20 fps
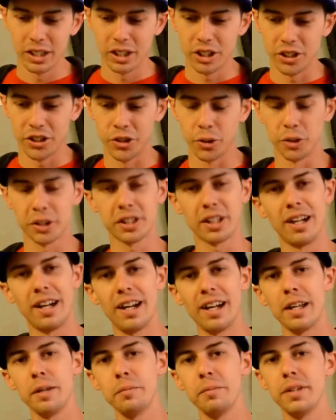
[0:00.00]
your
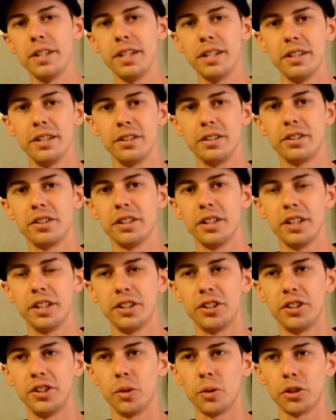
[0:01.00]
time is
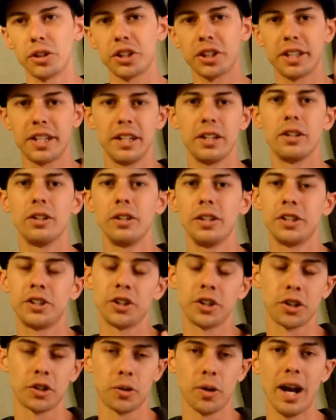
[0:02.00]
is your skill. It's
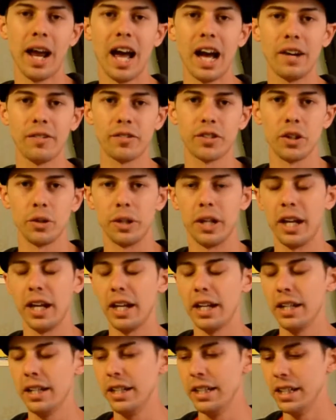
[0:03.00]
your craft.
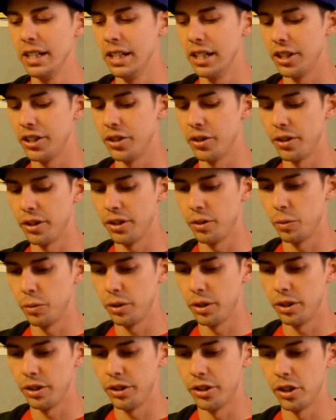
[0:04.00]
Okay,
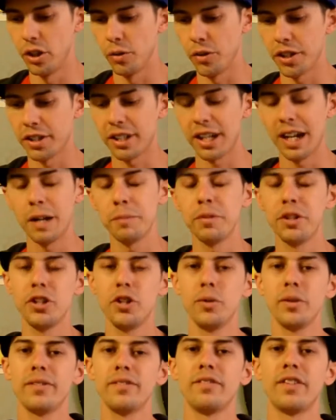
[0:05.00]
you you know the time that
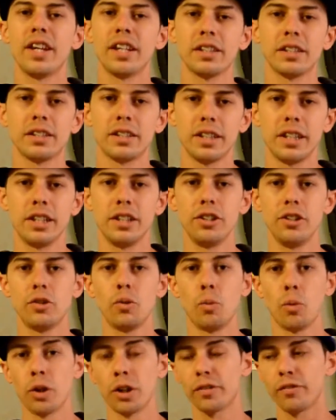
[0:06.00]
you invest in the
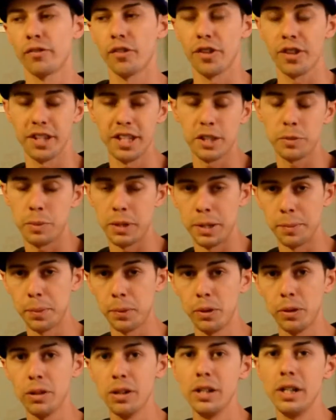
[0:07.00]
work for these
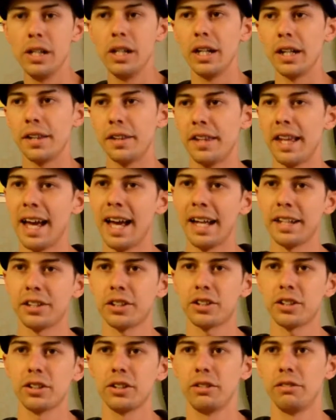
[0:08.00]
people,
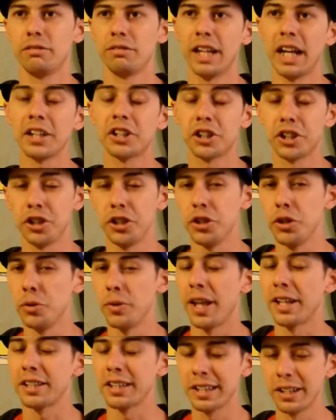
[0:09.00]
that's that's you.
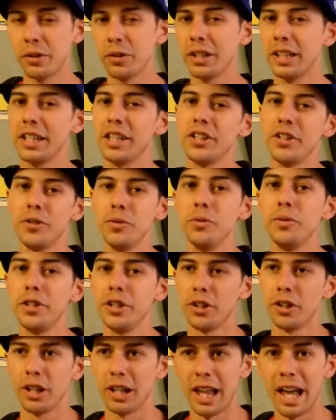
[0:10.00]
That's literally you.
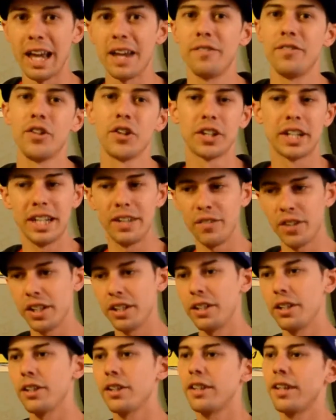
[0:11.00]
Your life. You're
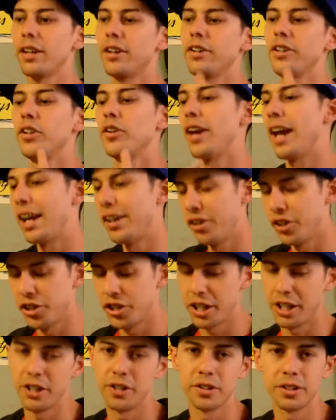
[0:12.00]
giving their your energy, your